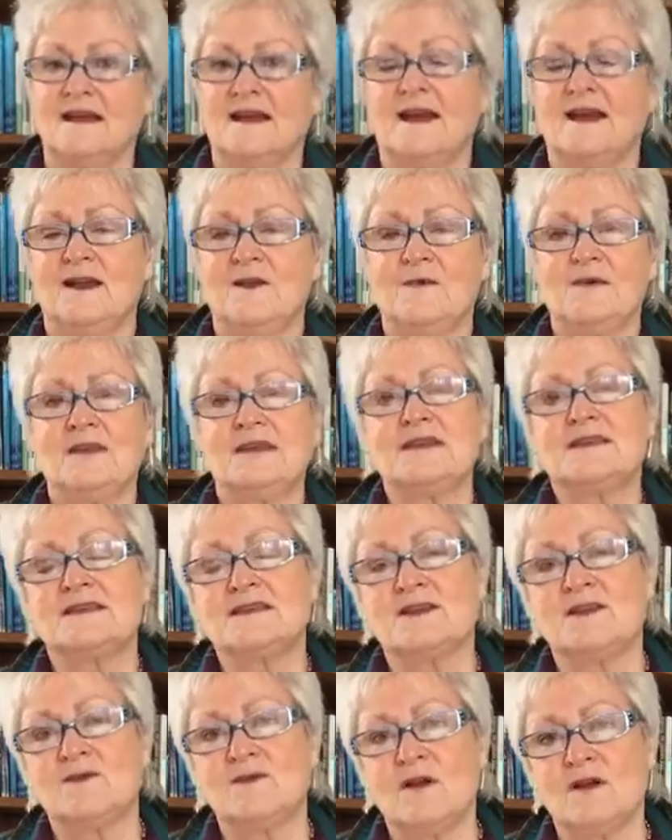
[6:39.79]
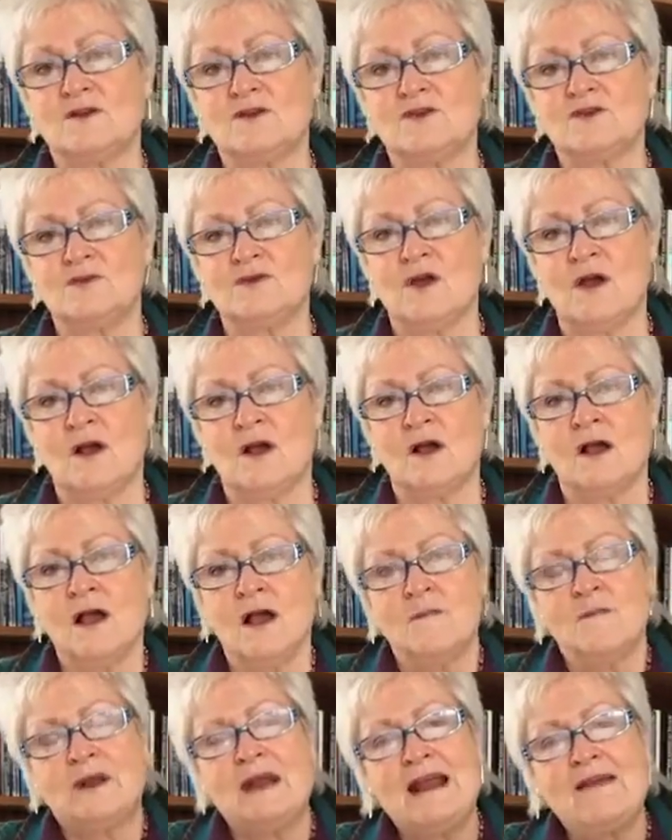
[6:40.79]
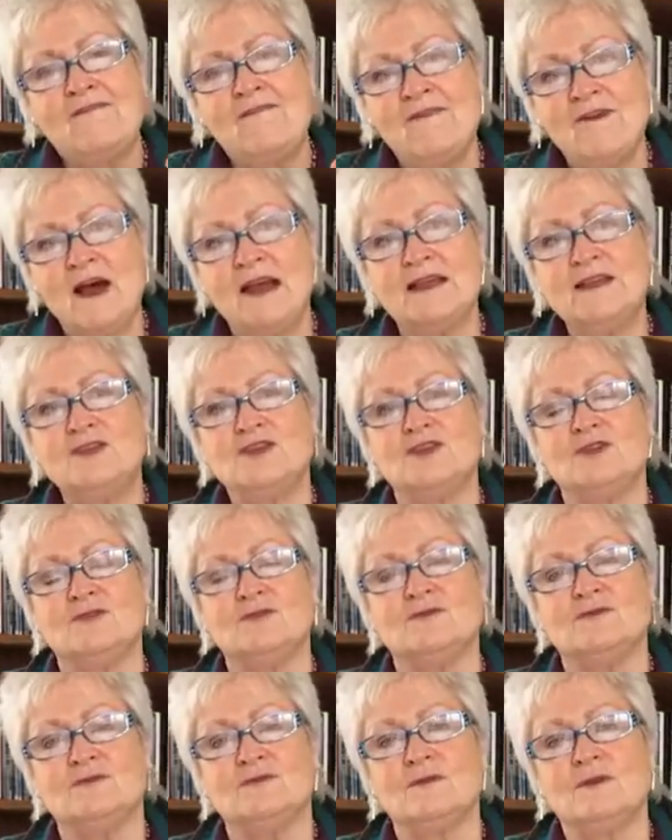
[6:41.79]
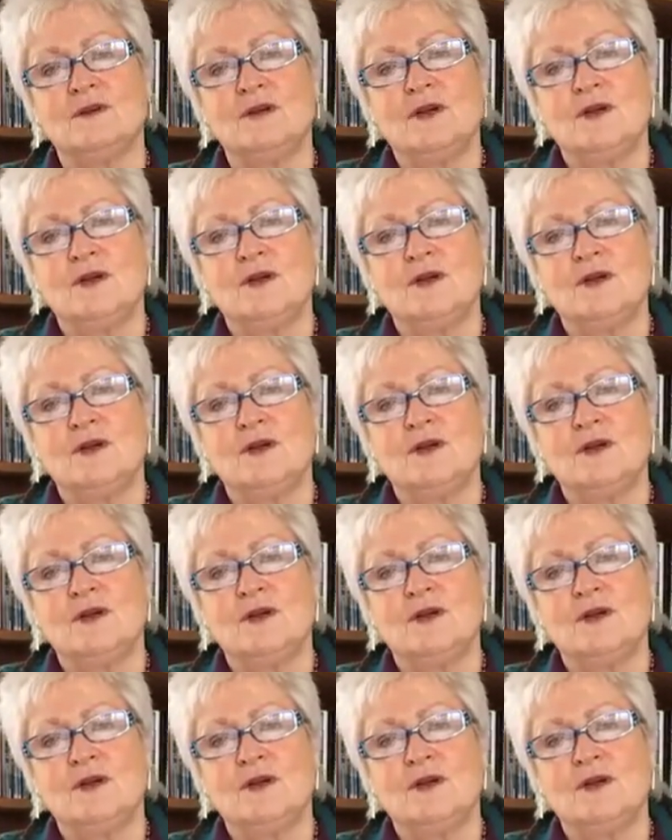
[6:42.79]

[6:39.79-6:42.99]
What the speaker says: I don't want this to go on too long, but I invite you